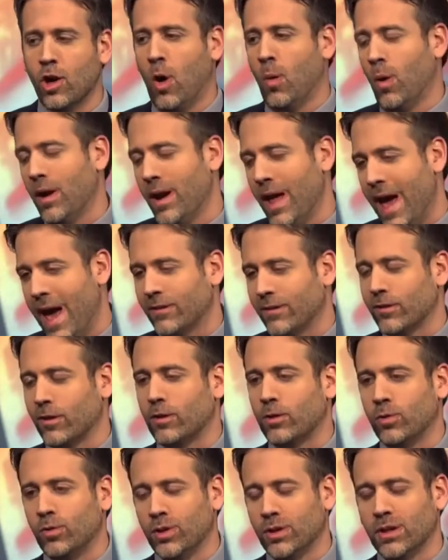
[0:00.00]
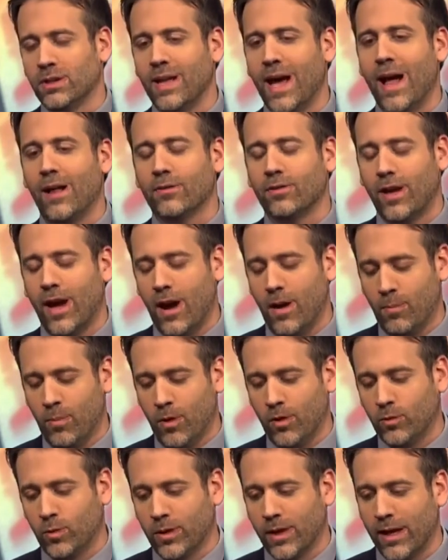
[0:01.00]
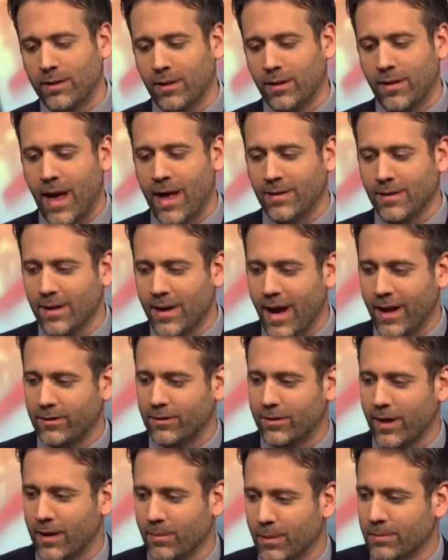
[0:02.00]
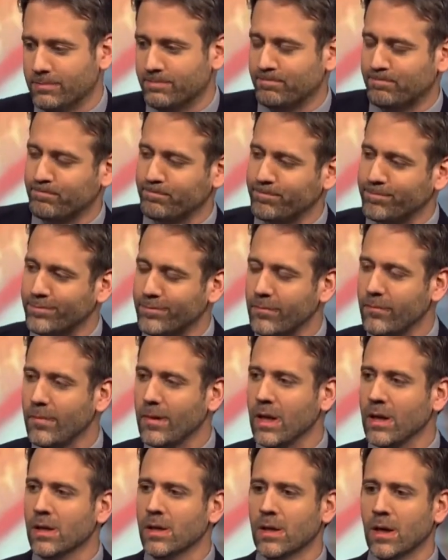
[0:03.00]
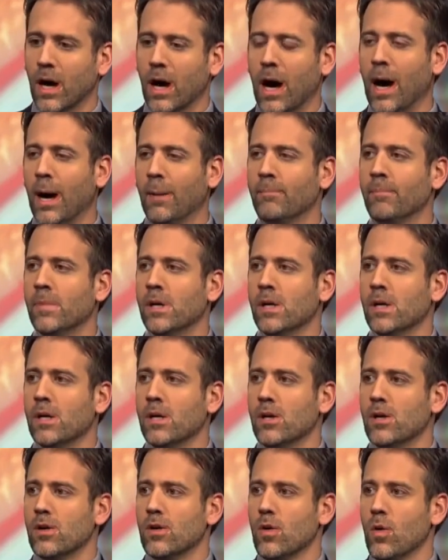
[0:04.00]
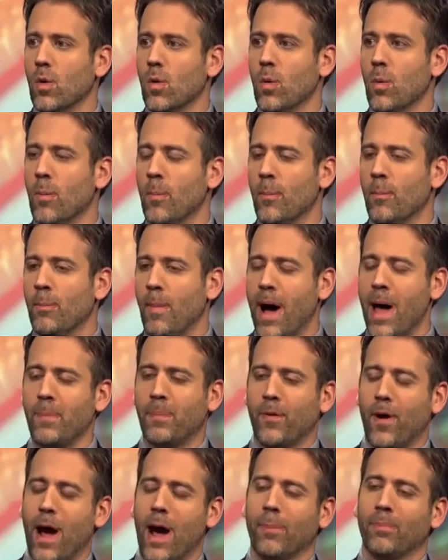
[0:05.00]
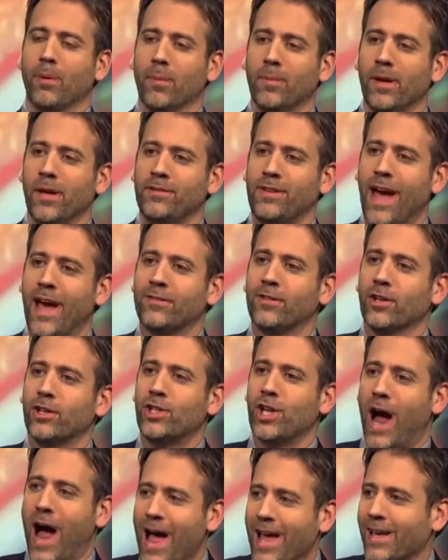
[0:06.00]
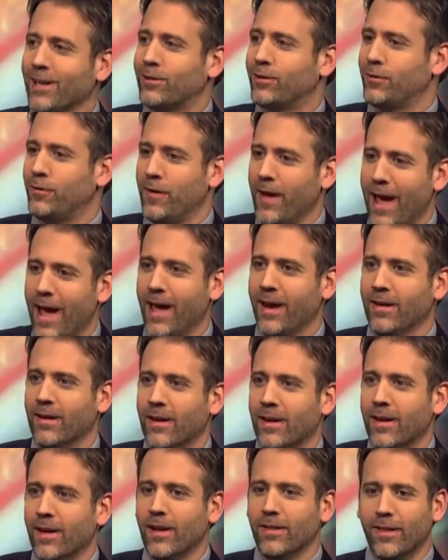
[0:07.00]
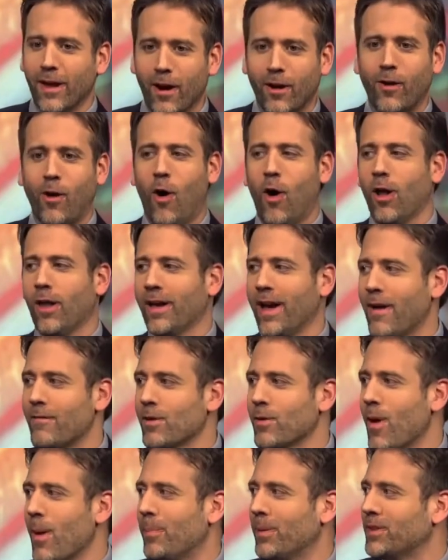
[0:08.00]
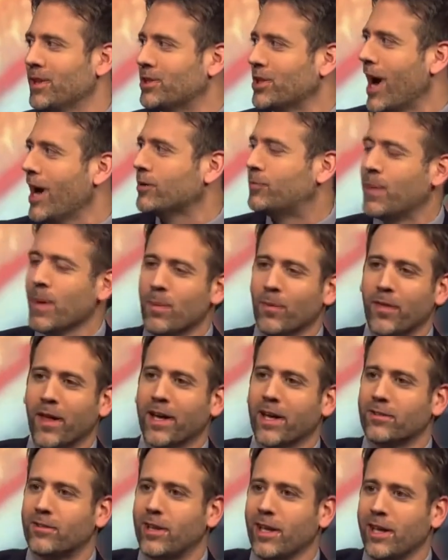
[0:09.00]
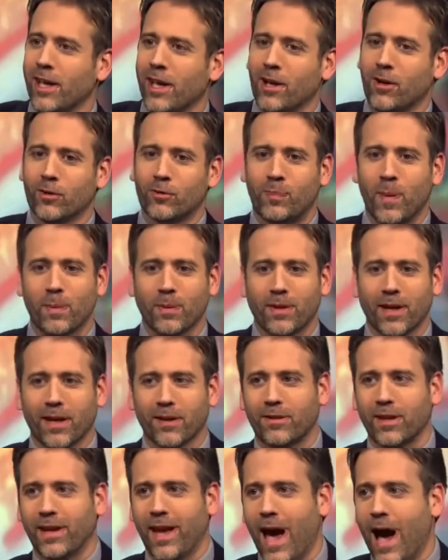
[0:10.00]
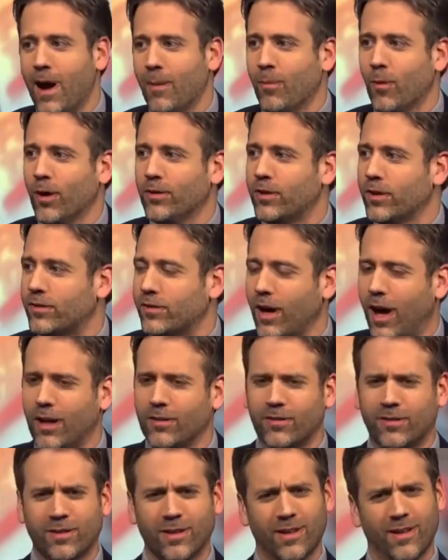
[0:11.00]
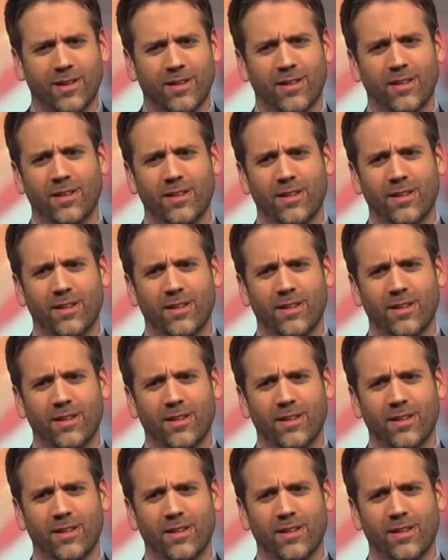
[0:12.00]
No one has, including the Dallas Cowboys. We'll get to that in the next segment. My problem is, as a Giants fan, they're calling everyone but the Giants. People think it's the Eagles. People think it's the Cowboys. It's us.